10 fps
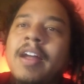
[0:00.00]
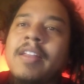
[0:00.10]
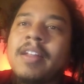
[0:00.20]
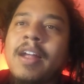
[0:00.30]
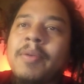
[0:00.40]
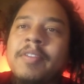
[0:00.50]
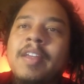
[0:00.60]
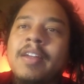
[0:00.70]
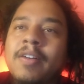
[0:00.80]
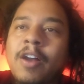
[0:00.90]
The stuff
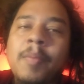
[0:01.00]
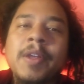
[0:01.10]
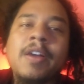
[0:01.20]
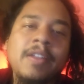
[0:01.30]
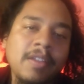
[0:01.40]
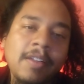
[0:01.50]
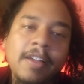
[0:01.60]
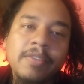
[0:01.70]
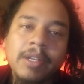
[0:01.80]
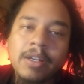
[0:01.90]
that I was like
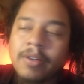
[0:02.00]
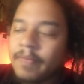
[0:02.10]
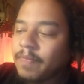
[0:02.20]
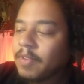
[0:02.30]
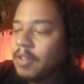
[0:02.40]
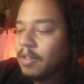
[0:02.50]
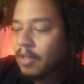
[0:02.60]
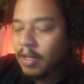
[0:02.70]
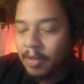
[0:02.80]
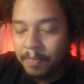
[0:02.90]
harping on in the last video.
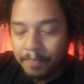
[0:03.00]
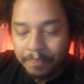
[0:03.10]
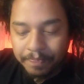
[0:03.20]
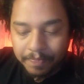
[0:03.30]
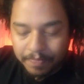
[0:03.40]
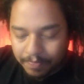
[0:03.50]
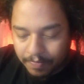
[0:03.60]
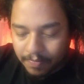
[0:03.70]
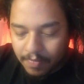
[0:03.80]
Um,